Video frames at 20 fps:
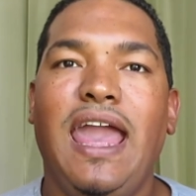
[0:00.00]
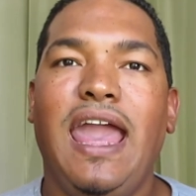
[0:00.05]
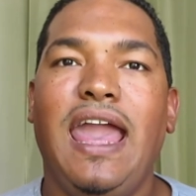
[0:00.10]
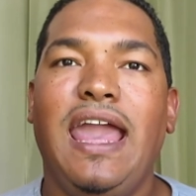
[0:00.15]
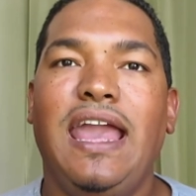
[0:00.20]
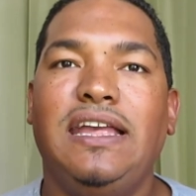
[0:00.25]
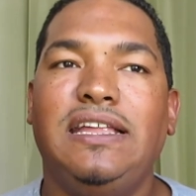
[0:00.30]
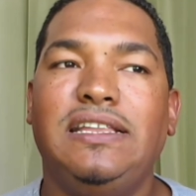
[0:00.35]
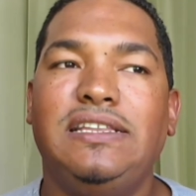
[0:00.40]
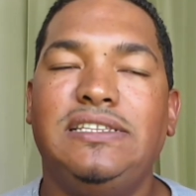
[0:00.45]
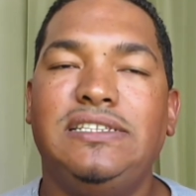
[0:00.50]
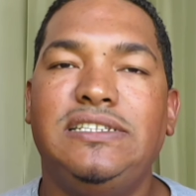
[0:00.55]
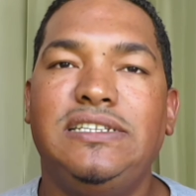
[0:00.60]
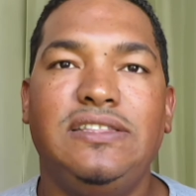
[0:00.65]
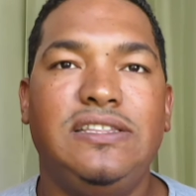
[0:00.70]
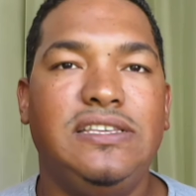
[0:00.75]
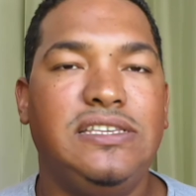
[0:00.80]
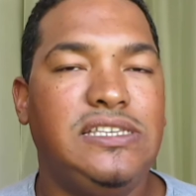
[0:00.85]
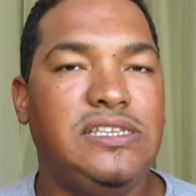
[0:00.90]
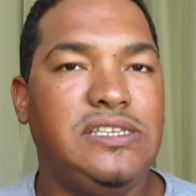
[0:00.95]
And
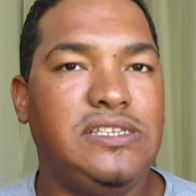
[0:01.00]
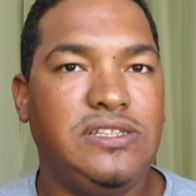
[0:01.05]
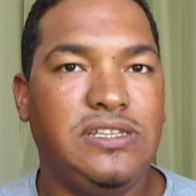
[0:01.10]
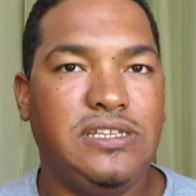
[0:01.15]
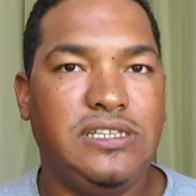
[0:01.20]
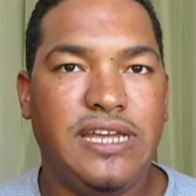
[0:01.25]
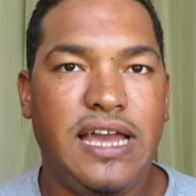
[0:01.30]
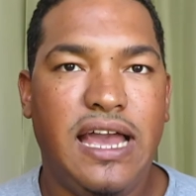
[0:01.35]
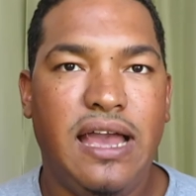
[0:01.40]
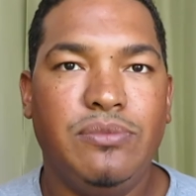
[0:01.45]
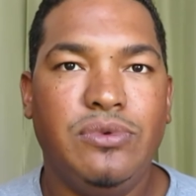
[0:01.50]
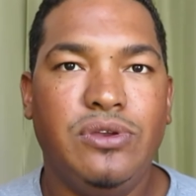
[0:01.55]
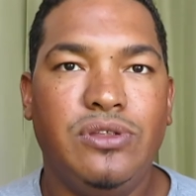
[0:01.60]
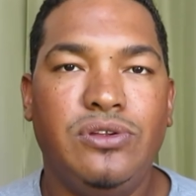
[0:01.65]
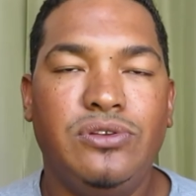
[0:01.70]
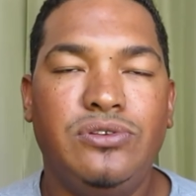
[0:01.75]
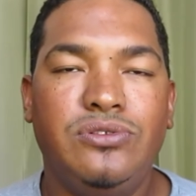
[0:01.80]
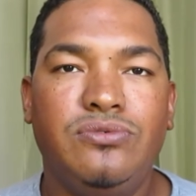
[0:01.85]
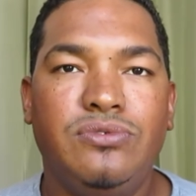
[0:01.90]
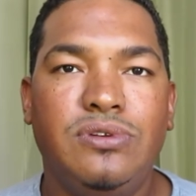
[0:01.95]
this is the time, you
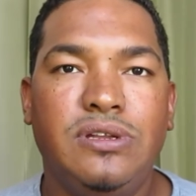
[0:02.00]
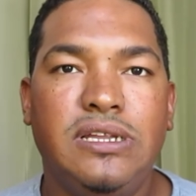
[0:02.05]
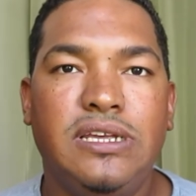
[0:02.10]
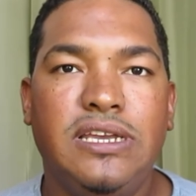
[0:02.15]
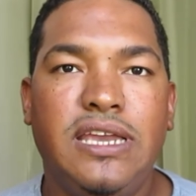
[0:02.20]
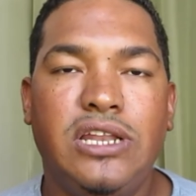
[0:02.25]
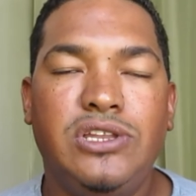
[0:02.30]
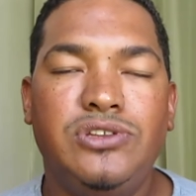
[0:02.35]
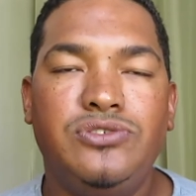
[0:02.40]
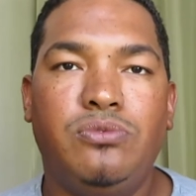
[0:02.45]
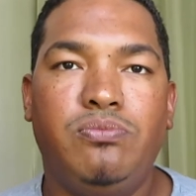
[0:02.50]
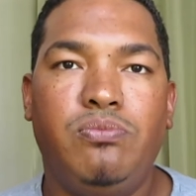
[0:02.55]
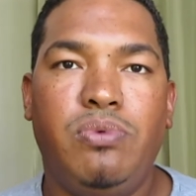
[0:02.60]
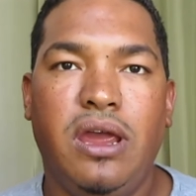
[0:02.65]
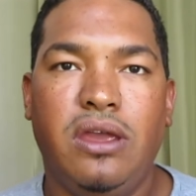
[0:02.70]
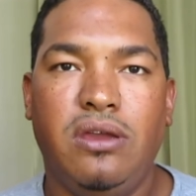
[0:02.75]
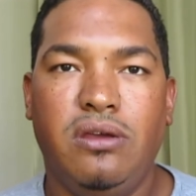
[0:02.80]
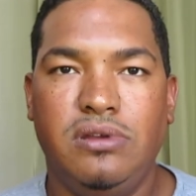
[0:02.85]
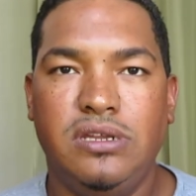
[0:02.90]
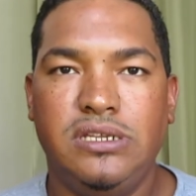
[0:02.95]
know, to really get your
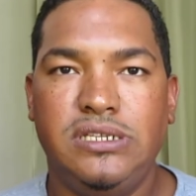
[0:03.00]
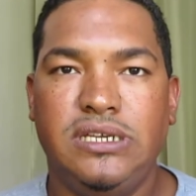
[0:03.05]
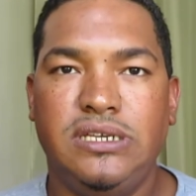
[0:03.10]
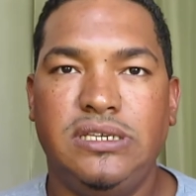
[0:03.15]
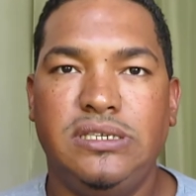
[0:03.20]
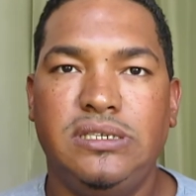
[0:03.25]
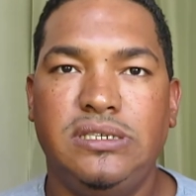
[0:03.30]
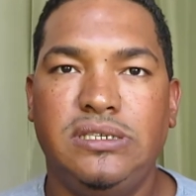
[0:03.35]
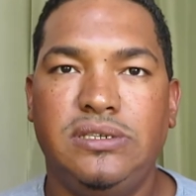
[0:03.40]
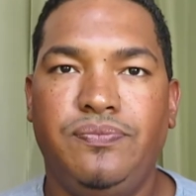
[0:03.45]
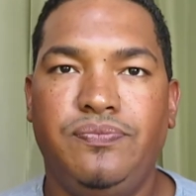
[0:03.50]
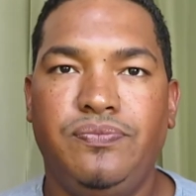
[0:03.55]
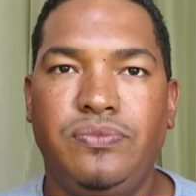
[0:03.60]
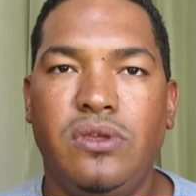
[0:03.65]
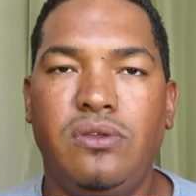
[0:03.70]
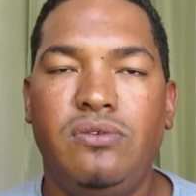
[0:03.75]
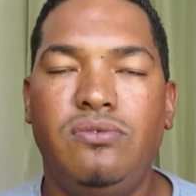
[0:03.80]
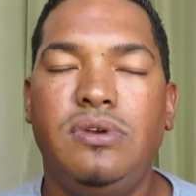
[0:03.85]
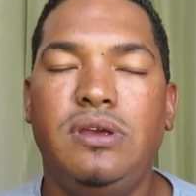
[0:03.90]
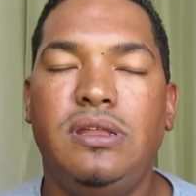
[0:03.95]
priorities.
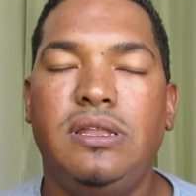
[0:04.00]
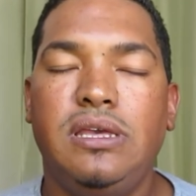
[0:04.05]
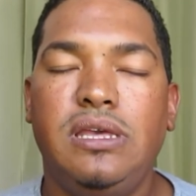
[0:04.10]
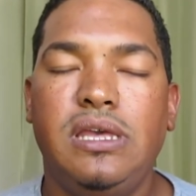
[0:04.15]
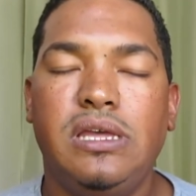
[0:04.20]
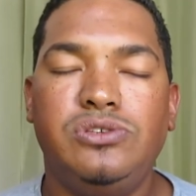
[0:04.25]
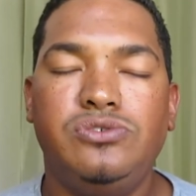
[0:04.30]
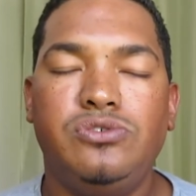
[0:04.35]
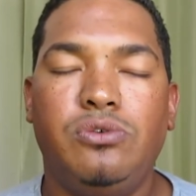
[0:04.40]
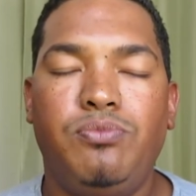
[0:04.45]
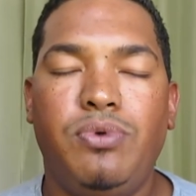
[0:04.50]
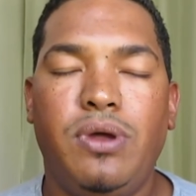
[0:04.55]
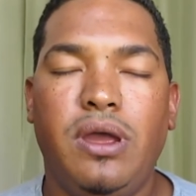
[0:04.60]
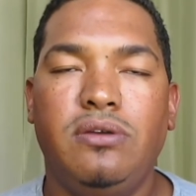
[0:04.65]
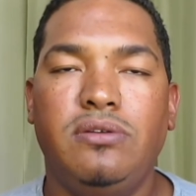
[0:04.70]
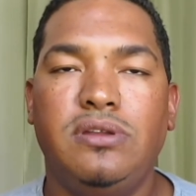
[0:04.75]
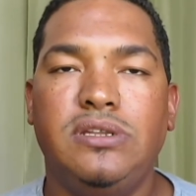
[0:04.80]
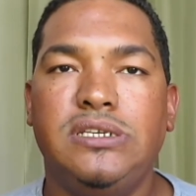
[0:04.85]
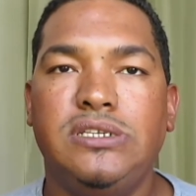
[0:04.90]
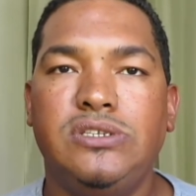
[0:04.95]
Really get your
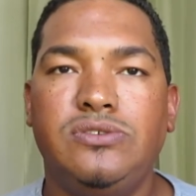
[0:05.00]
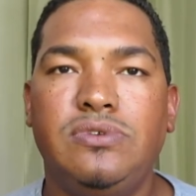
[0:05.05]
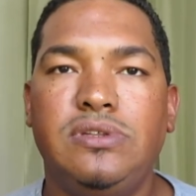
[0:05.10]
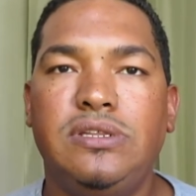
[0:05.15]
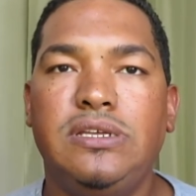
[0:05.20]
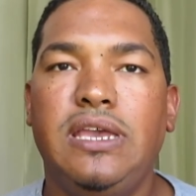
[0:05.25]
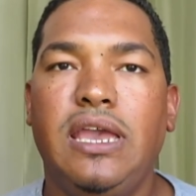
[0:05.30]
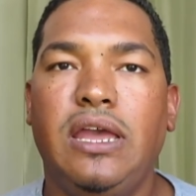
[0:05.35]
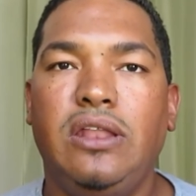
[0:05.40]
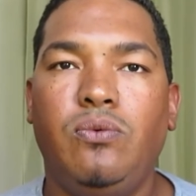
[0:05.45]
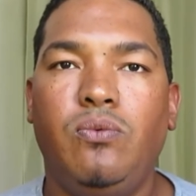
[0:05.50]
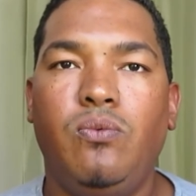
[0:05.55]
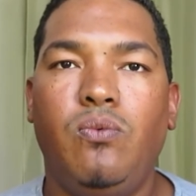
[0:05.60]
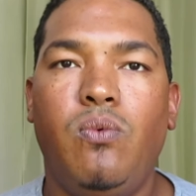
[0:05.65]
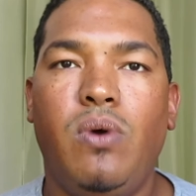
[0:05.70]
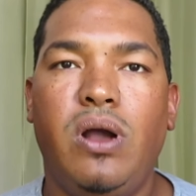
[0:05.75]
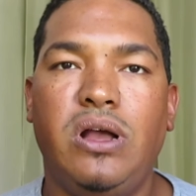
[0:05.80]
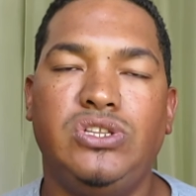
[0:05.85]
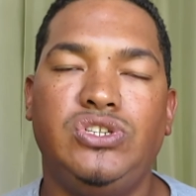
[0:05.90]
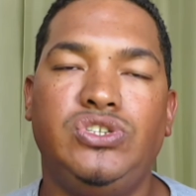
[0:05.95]
priorities, really get
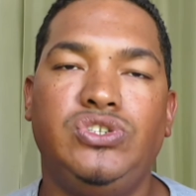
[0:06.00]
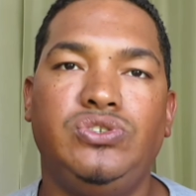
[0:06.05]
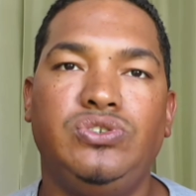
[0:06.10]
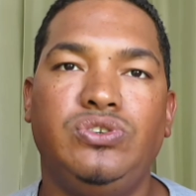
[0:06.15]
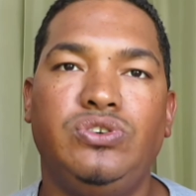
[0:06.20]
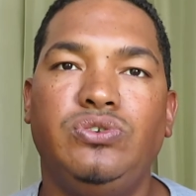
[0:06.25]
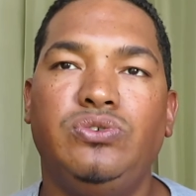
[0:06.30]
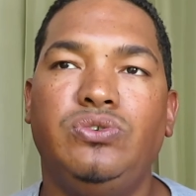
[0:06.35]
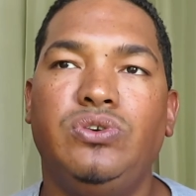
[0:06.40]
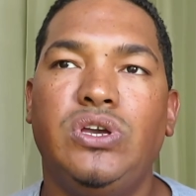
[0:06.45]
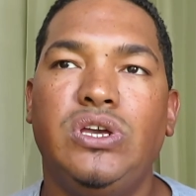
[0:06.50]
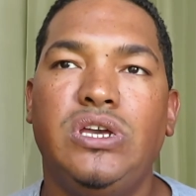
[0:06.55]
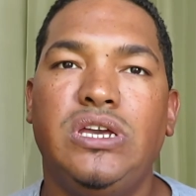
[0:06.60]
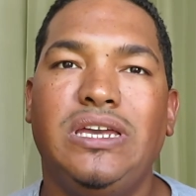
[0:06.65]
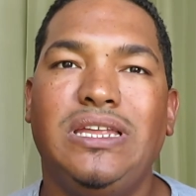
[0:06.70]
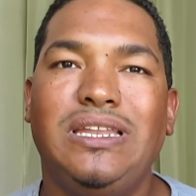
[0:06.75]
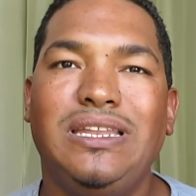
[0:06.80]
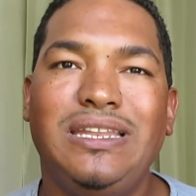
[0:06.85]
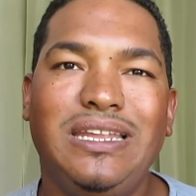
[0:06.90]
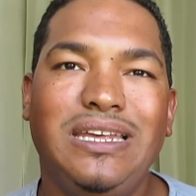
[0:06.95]
what you
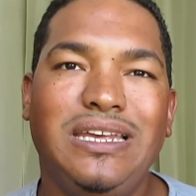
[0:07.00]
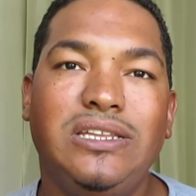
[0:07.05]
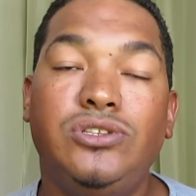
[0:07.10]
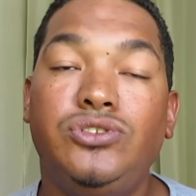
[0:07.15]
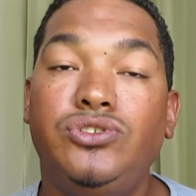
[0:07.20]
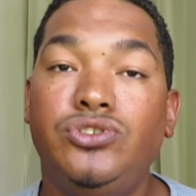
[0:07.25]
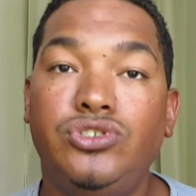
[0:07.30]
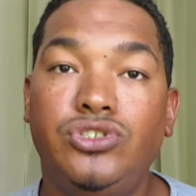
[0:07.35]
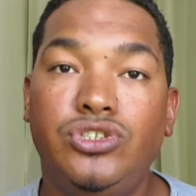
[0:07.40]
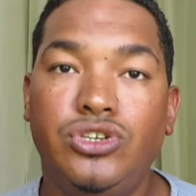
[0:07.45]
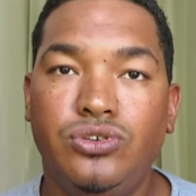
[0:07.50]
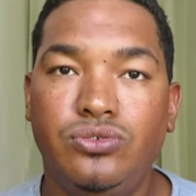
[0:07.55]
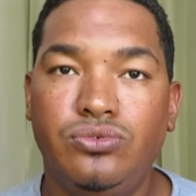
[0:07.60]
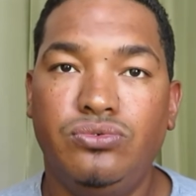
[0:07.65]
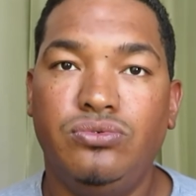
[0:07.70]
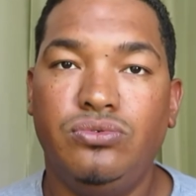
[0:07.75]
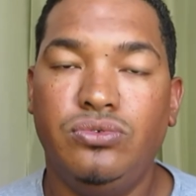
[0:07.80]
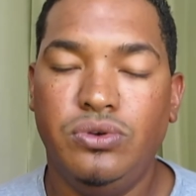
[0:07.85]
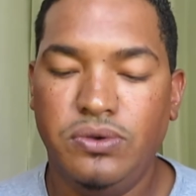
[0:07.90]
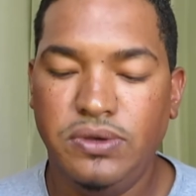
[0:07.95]
need to
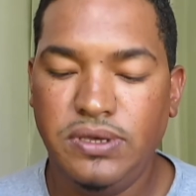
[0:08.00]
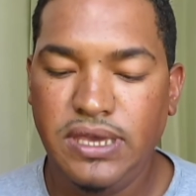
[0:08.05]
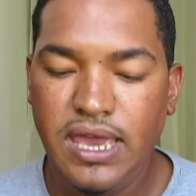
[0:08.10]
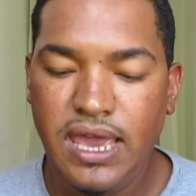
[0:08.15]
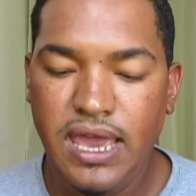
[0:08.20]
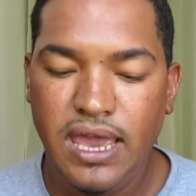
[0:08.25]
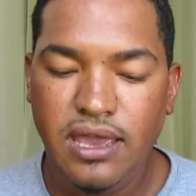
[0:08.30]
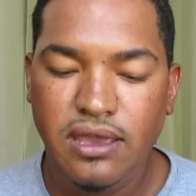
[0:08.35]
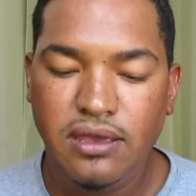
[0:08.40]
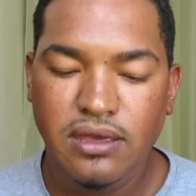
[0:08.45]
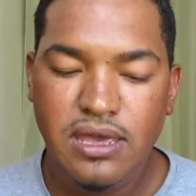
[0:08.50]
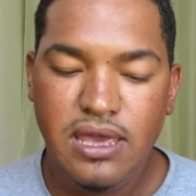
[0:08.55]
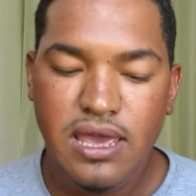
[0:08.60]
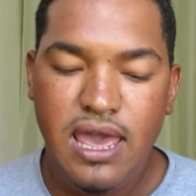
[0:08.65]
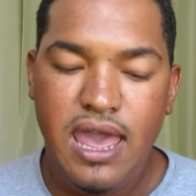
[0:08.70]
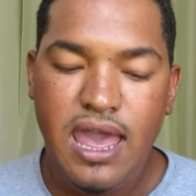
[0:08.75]
do, okay?